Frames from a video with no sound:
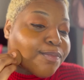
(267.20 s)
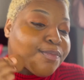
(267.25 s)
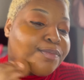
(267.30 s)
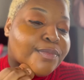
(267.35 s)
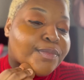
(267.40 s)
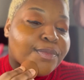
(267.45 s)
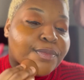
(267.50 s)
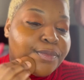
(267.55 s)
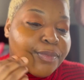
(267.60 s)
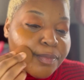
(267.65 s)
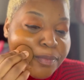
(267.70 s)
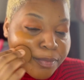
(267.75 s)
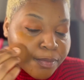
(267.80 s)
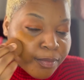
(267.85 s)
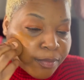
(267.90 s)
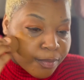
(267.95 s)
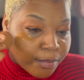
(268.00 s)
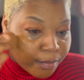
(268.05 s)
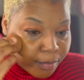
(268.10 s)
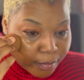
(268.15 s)

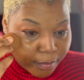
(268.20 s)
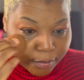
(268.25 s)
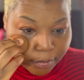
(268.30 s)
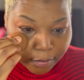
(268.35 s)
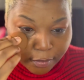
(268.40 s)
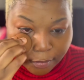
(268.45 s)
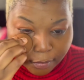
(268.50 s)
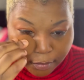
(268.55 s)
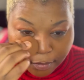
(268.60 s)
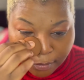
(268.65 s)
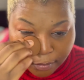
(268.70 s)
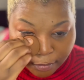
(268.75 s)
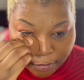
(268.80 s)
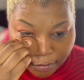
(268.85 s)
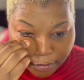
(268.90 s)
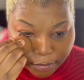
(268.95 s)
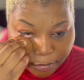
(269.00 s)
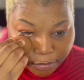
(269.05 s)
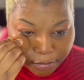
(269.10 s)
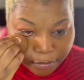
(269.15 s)

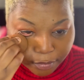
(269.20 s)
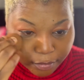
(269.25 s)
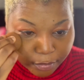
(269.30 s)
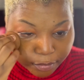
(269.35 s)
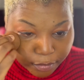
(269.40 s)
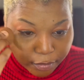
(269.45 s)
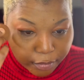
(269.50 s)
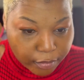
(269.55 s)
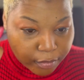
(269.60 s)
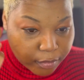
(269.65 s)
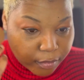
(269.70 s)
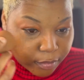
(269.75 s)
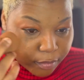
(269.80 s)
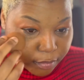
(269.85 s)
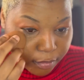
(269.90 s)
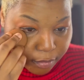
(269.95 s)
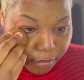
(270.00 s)
(no one is talking)